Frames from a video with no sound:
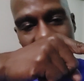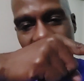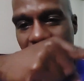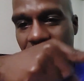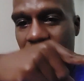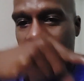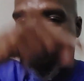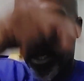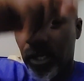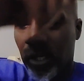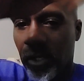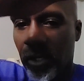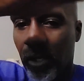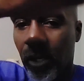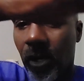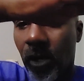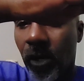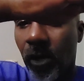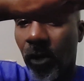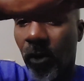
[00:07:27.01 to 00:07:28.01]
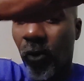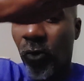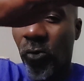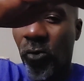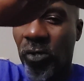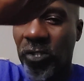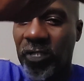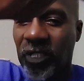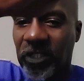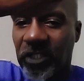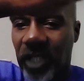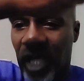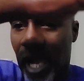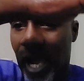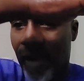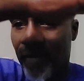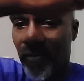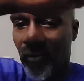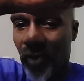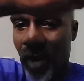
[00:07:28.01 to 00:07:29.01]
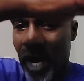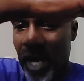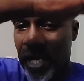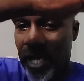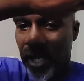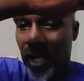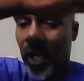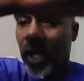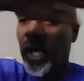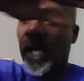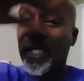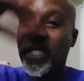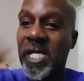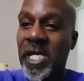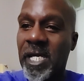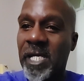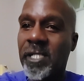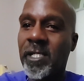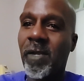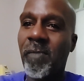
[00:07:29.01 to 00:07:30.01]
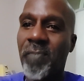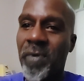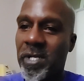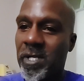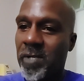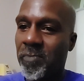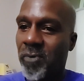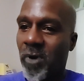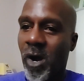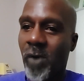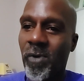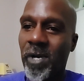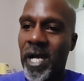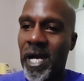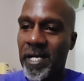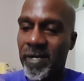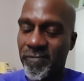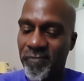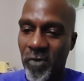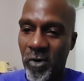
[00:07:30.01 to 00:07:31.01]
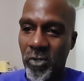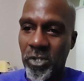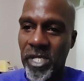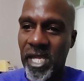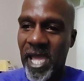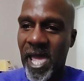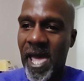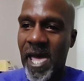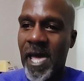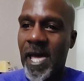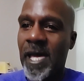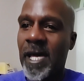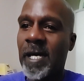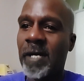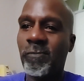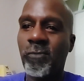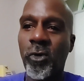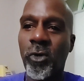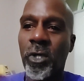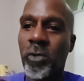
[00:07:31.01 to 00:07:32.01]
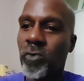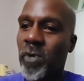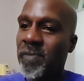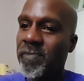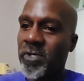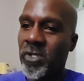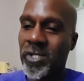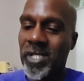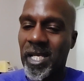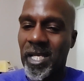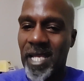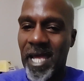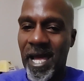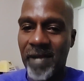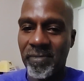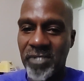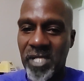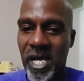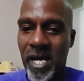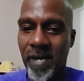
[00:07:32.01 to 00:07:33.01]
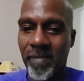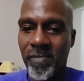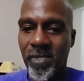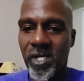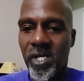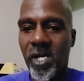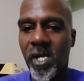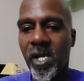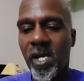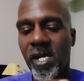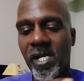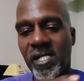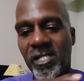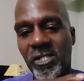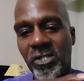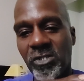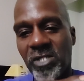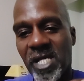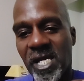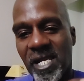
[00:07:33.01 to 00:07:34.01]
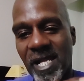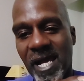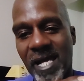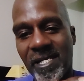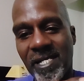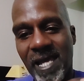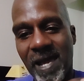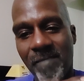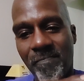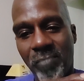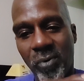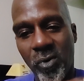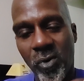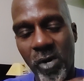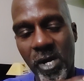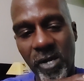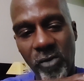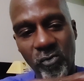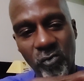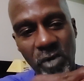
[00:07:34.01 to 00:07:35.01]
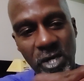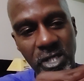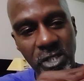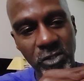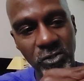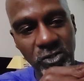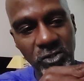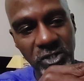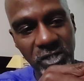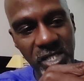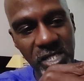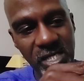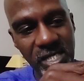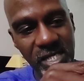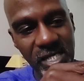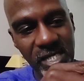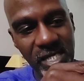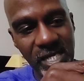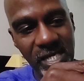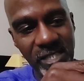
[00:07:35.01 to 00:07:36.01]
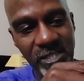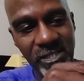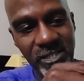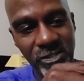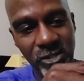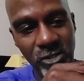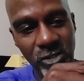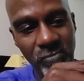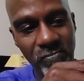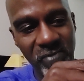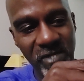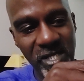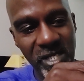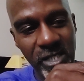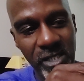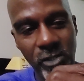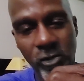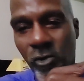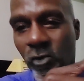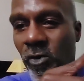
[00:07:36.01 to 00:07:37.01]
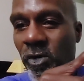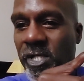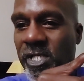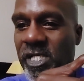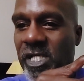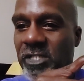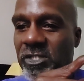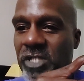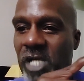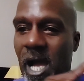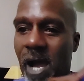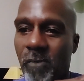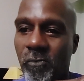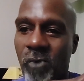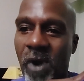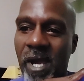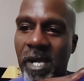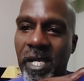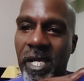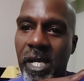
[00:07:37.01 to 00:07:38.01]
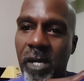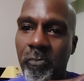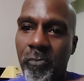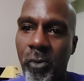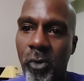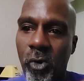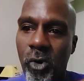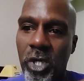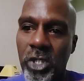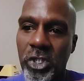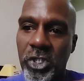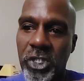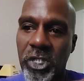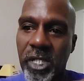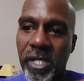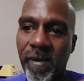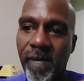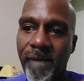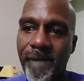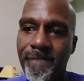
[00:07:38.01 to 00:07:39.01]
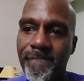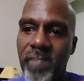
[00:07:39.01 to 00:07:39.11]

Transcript: here on the top right, again, depending upon what kind of phone you have or whether you're on the laptop, you then have that point where you see it's going to be on your top right hand portion